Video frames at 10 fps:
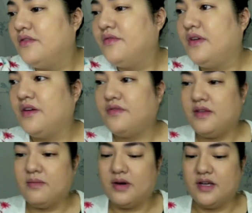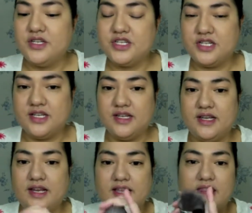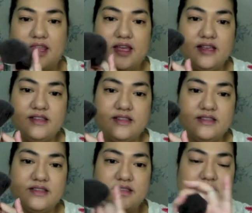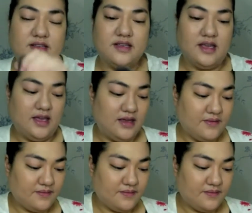fluffy brush like this. Okay,